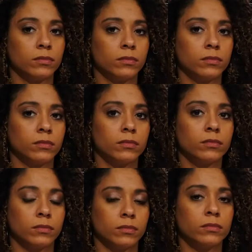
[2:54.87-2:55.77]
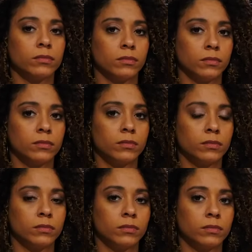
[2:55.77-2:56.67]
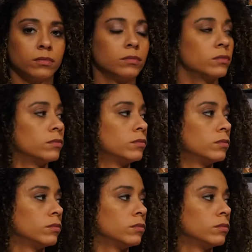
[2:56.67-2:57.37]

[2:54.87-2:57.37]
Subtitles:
(silent)